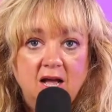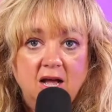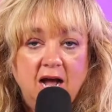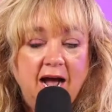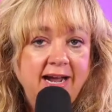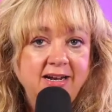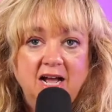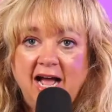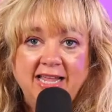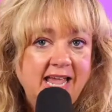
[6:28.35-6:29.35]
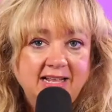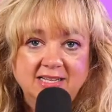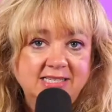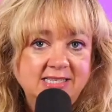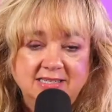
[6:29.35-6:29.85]
I, I can't
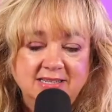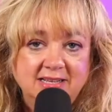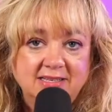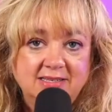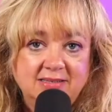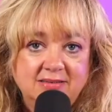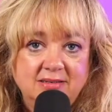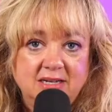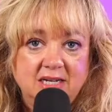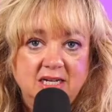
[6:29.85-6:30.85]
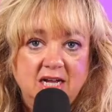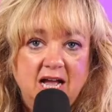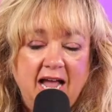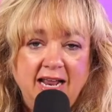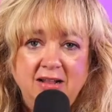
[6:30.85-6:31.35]
listen to this.
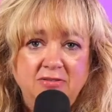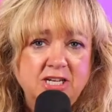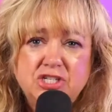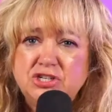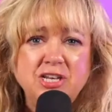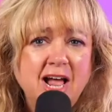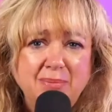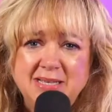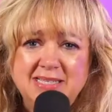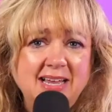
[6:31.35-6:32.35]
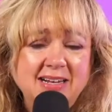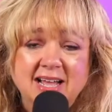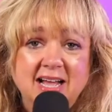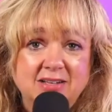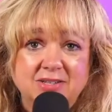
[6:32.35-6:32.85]
And this should not be said in the
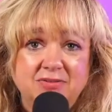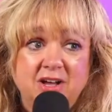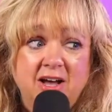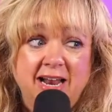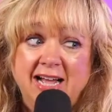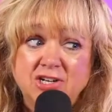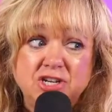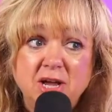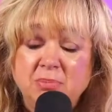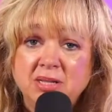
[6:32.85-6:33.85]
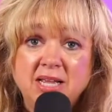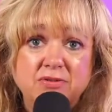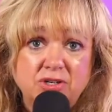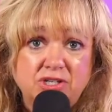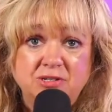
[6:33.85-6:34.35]
house of God. Actually, a
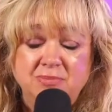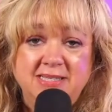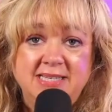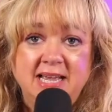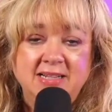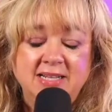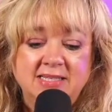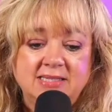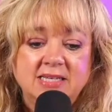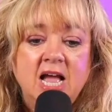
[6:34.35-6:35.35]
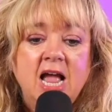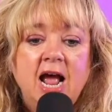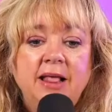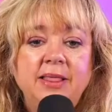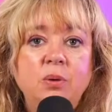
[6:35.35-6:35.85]
believer shouldn't be saying this.
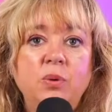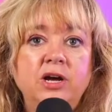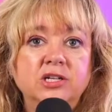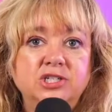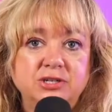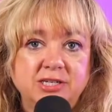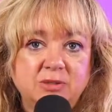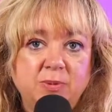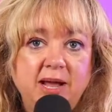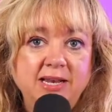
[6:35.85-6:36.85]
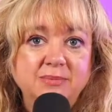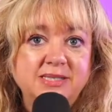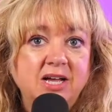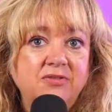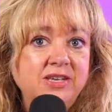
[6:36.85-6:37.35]
And they went on to explain
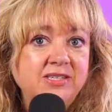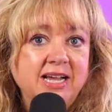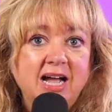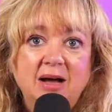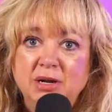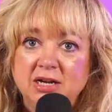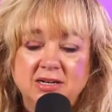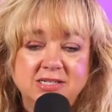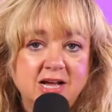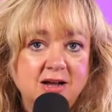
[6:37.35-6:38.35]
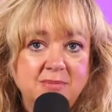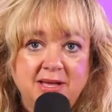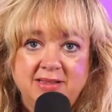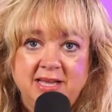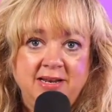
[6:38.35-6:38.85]
himself, and he's like, I'm not going to talk
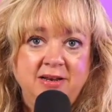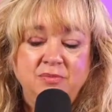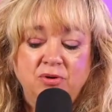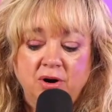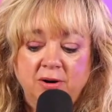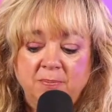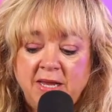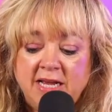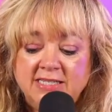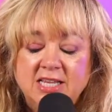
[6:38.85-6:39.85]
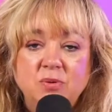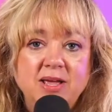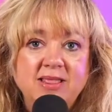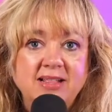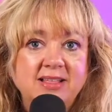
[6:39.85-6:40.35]
about that anymore. See, we
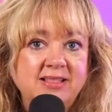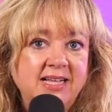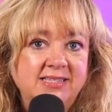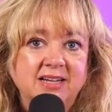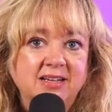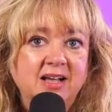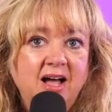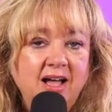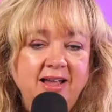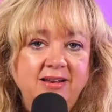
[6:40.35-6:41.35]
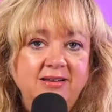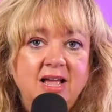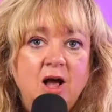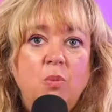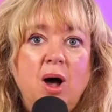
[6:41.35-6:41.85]
think that that's unkind
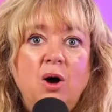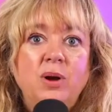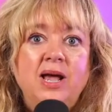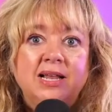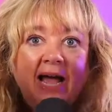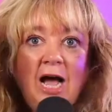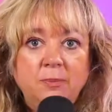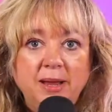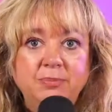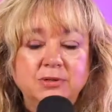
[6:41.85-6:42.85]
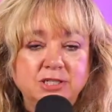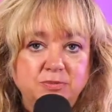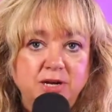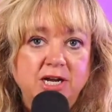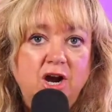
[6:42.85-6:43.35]
while we allow people to
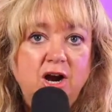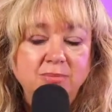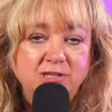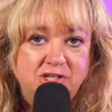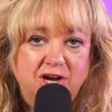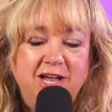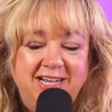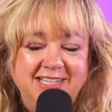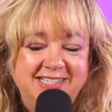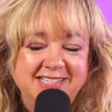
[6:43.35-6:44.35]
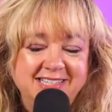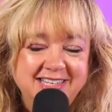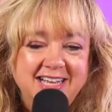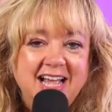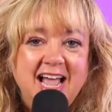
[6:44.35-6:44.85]
put garbage on us.
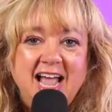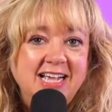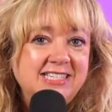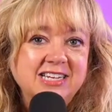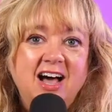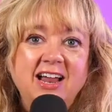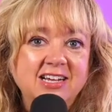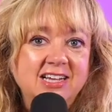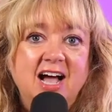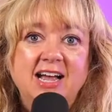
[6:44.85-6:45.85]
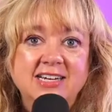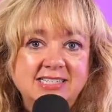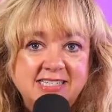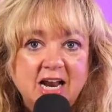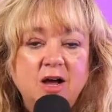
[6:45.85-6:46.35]
It's not unkind to
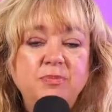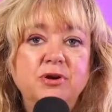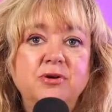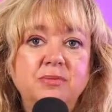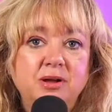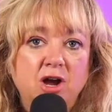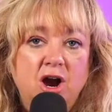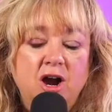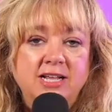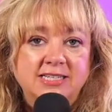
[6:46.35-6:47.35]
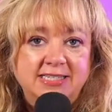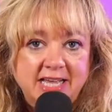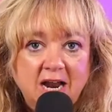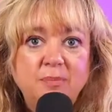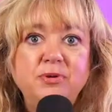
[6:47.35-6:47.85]
set up your guard and
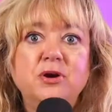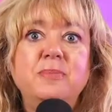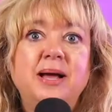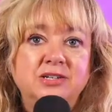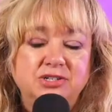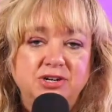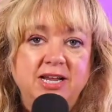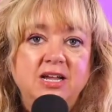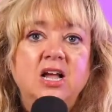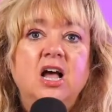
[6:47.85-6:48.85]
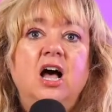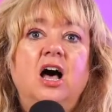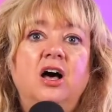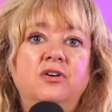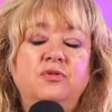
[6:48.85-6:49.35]
set up your boundary
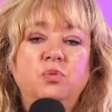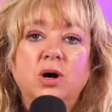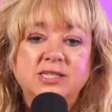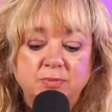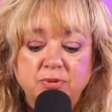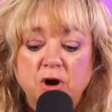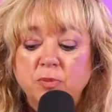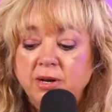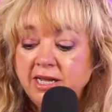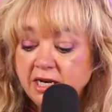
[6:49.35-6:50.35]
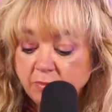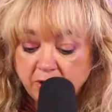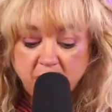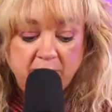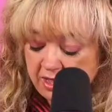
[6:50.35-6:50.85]
of what's appropriate and
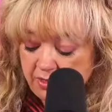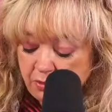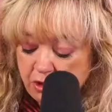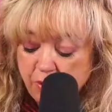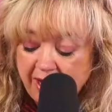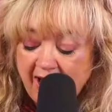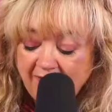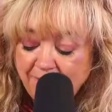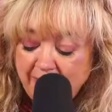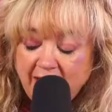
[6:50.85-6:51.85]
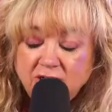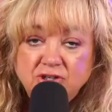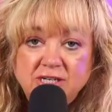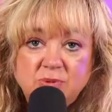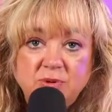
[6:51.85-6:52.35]
inappropriate. You want to have
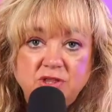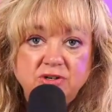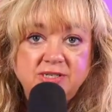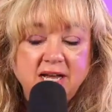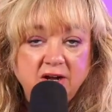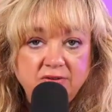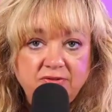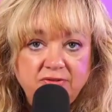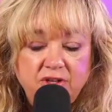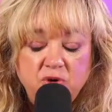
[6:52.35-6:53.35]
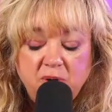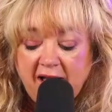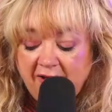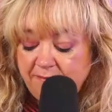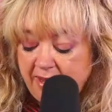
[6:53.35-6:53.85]
boundaries with yourself. You want to
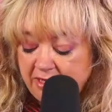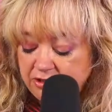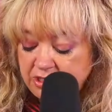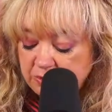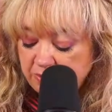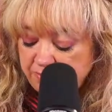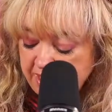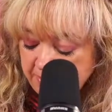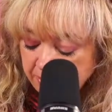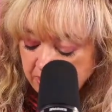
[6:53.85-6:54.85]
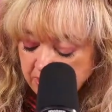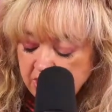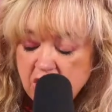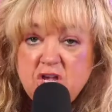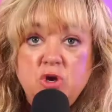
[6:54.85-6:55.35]
have boundaries with people.
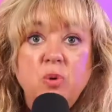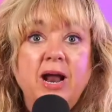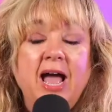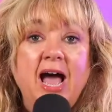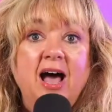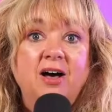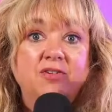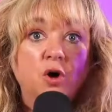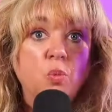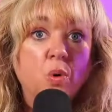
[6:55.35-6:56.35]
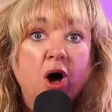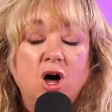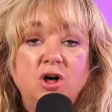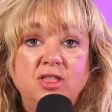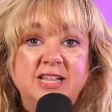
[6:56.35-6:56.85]
You want to have a
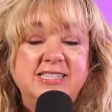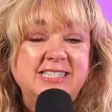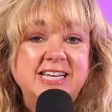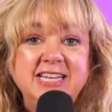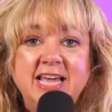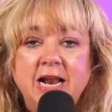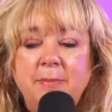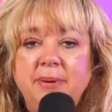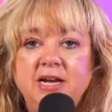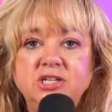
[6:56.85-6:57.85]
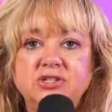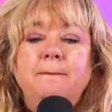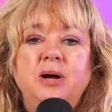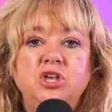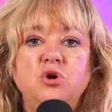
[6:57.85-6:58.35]
wall that sin cannot
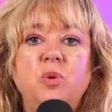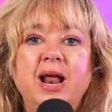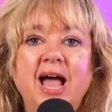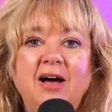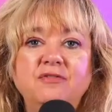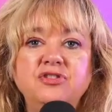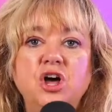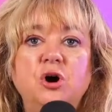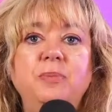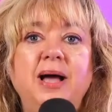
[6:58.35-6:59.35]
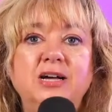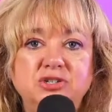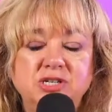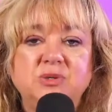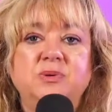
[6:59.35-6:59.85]
penetrate, but you want to have no
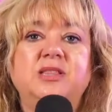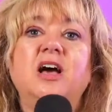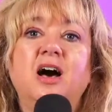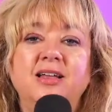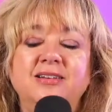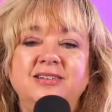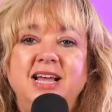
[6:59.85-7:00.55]
boundaries with God.